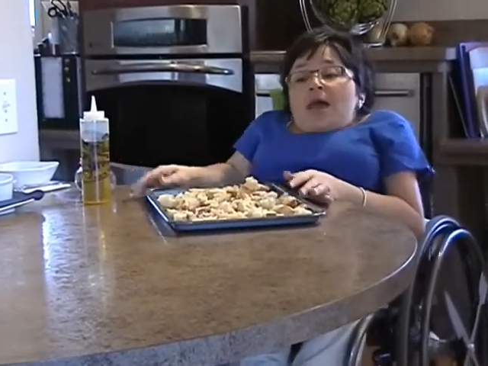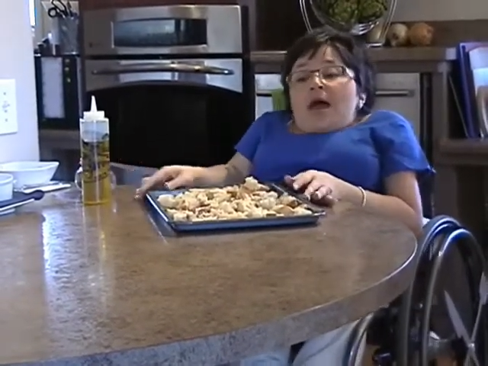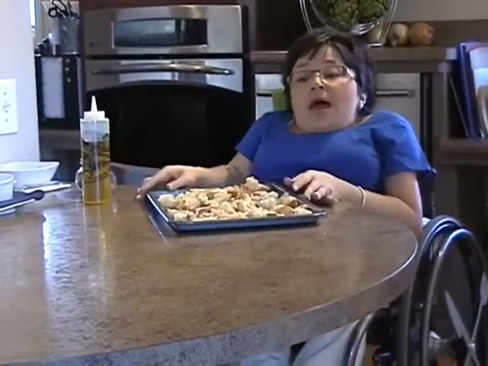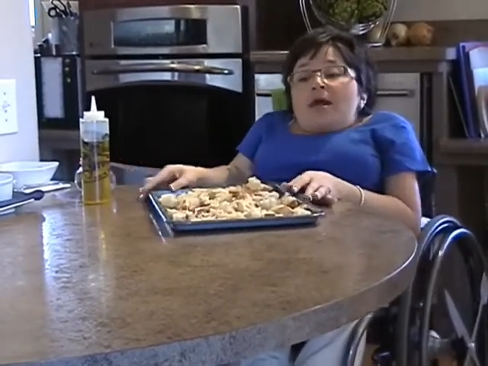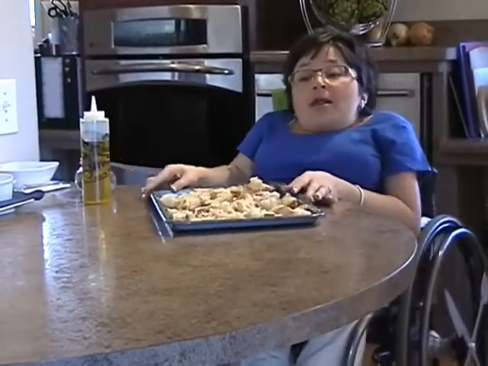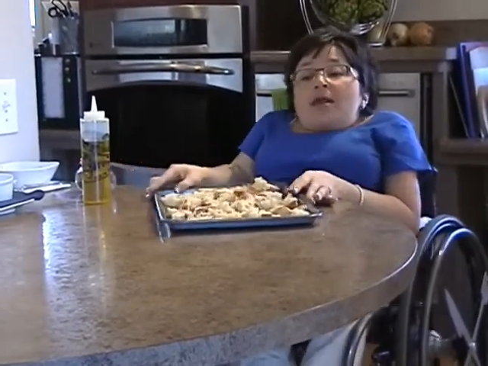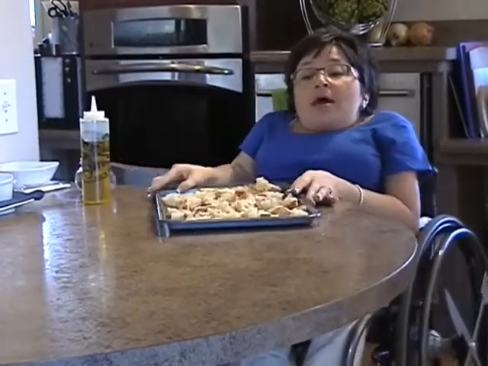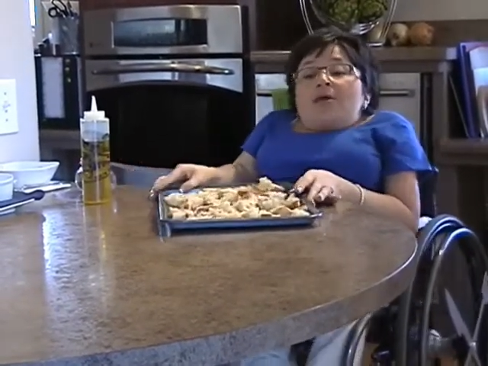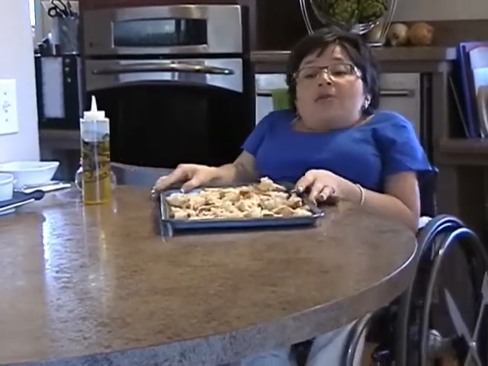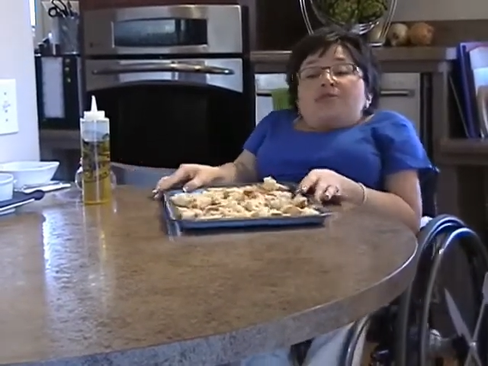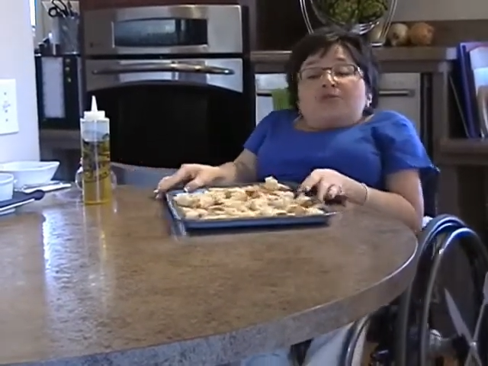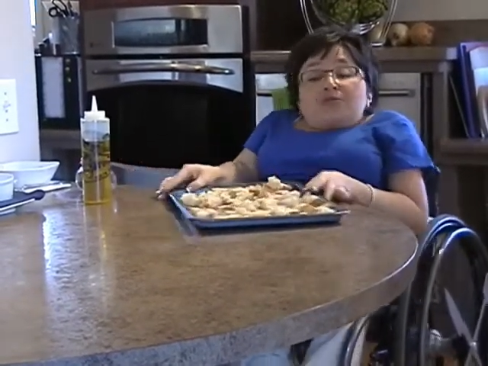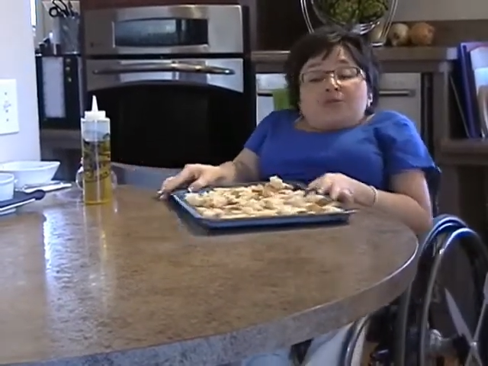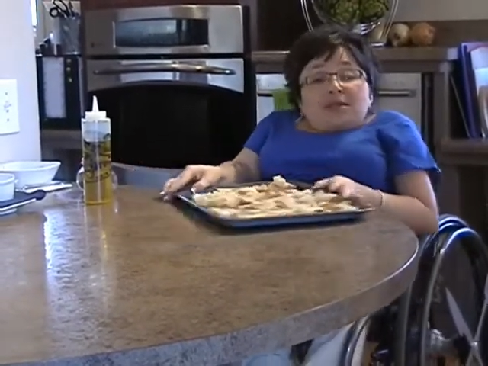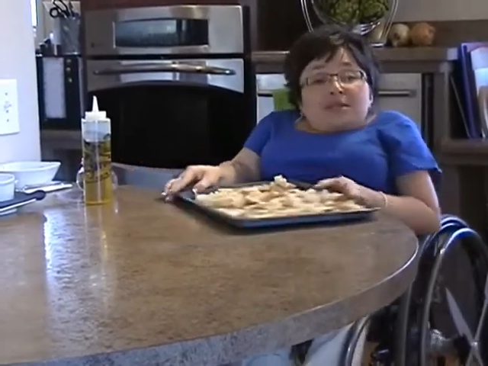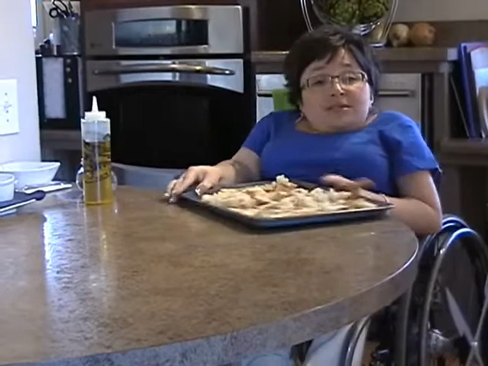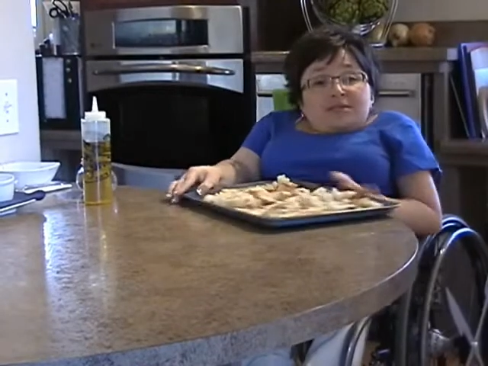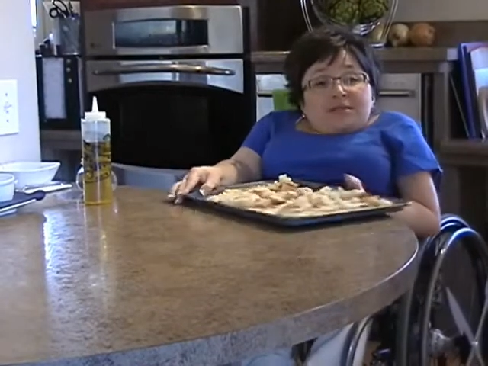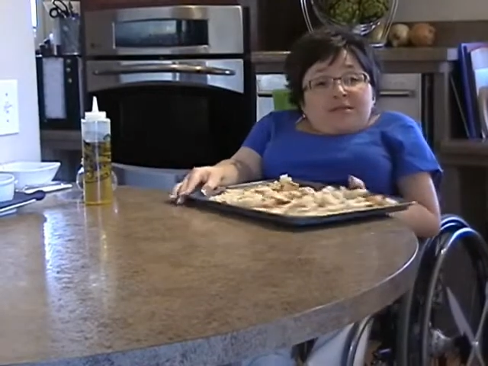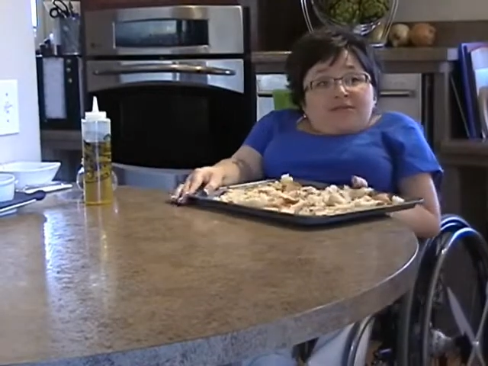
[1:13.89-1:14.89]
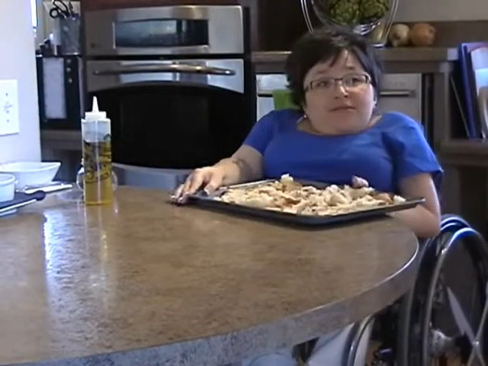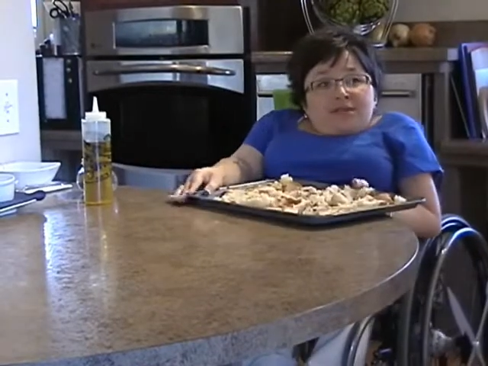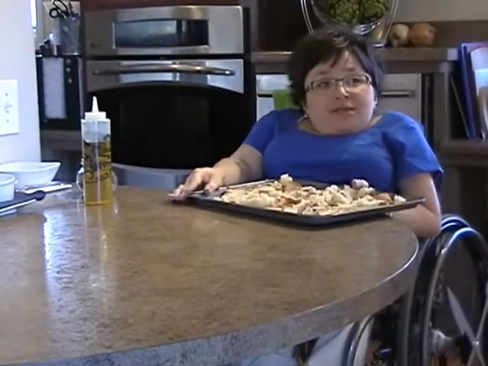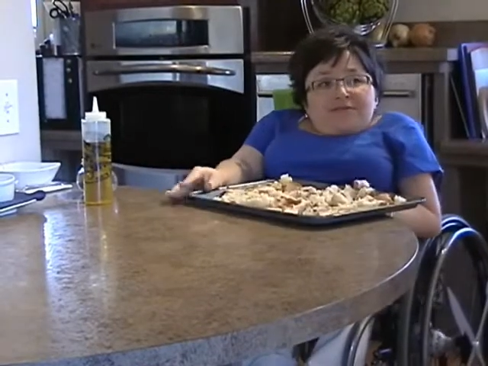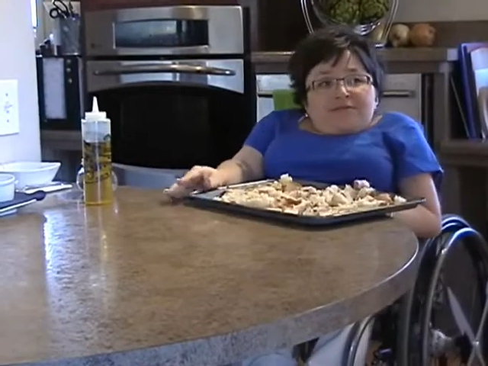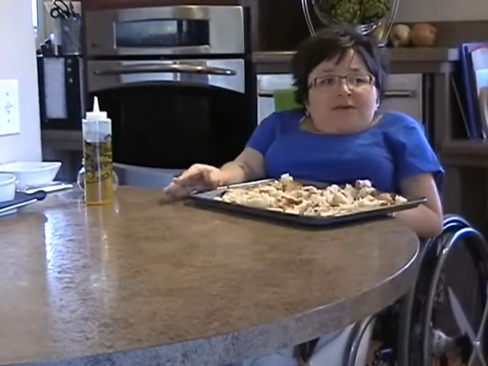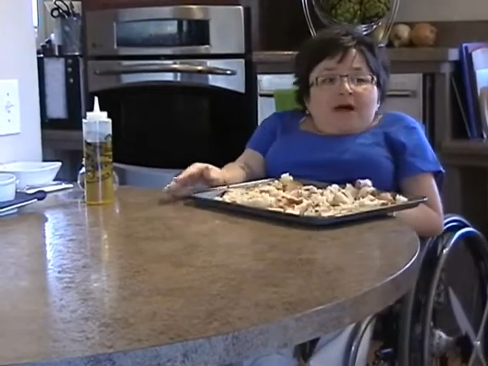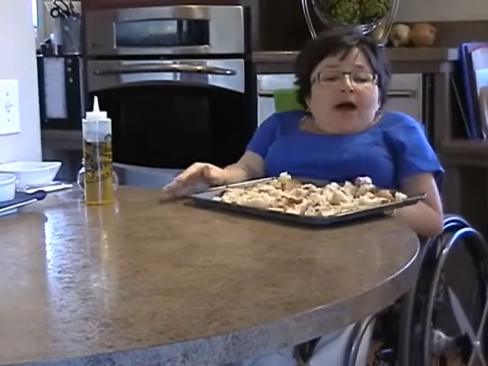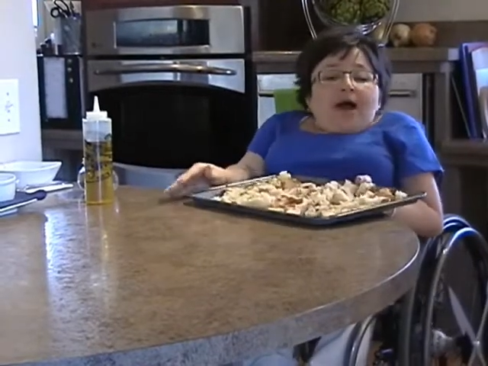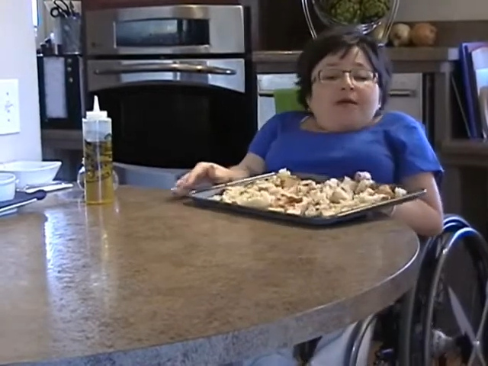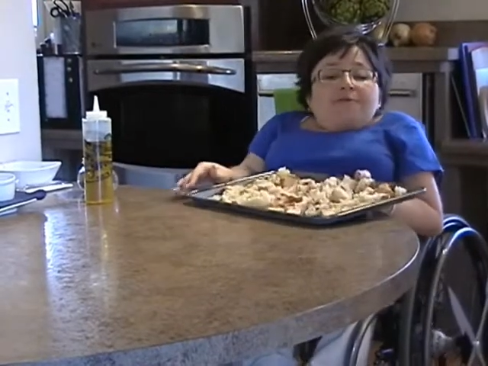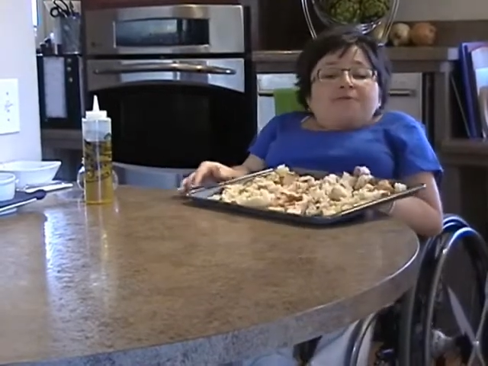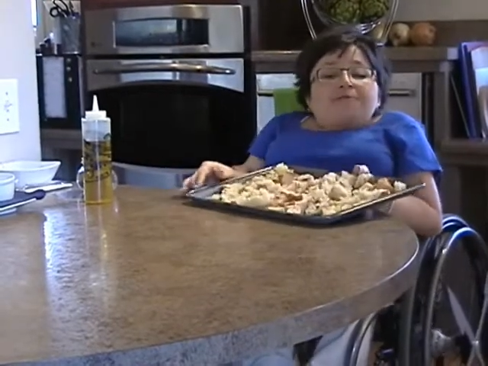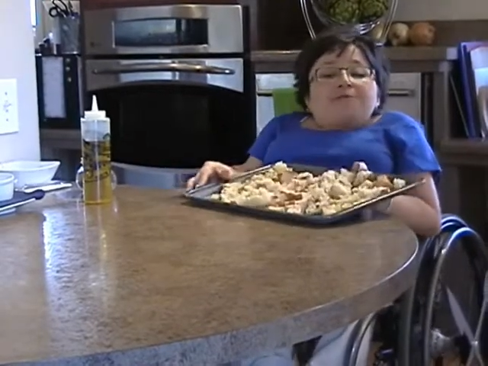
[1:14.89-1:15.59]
at 375